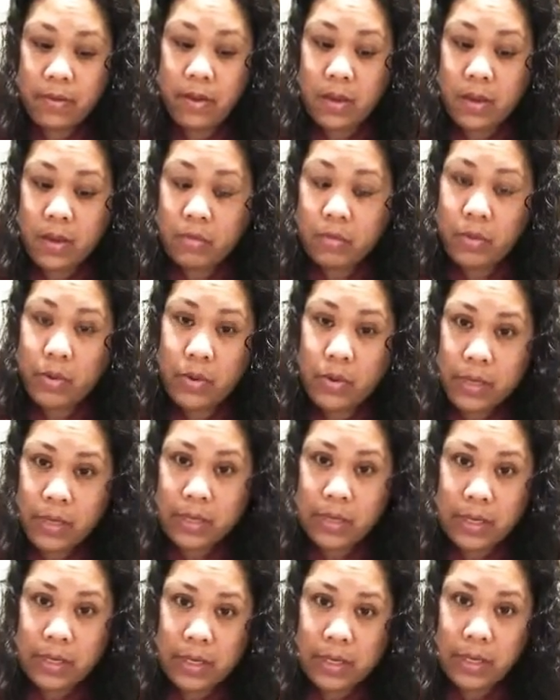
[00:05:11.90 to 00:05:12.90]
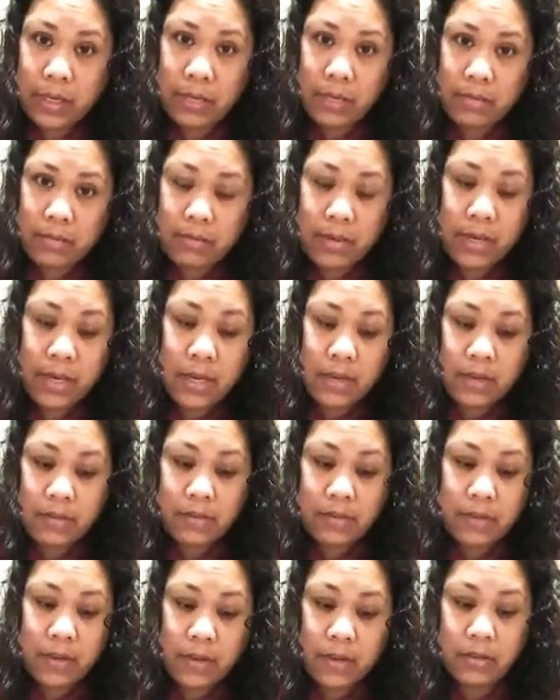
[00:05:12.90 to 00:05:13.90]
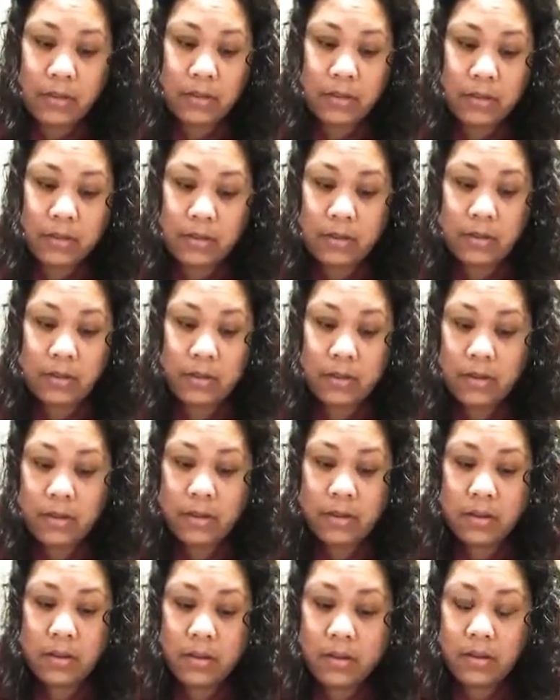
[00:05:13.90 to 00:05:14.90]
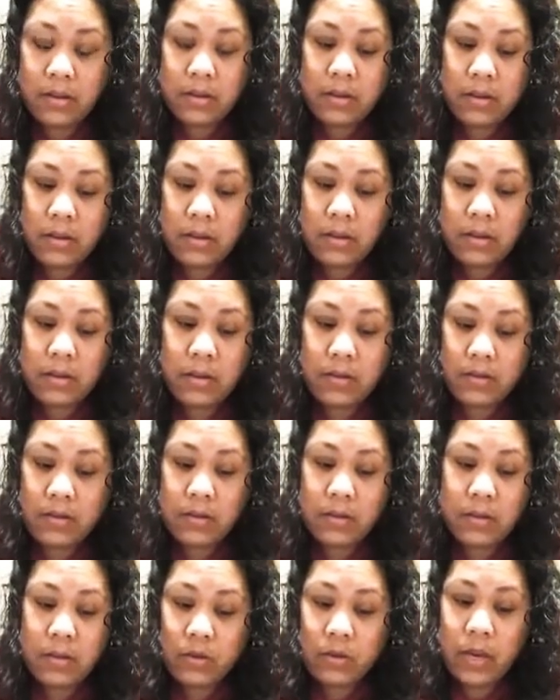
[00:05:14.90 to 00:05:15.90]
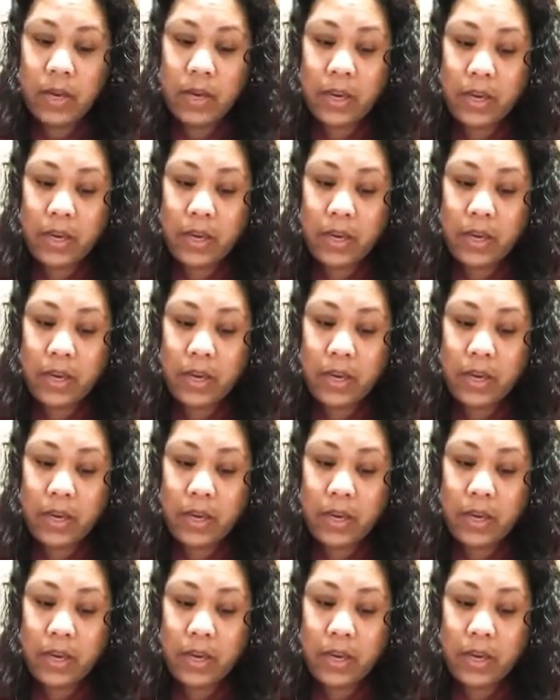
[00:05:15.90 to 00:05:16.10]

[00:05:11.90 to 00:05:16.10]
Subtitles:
important. A benefit. It gives you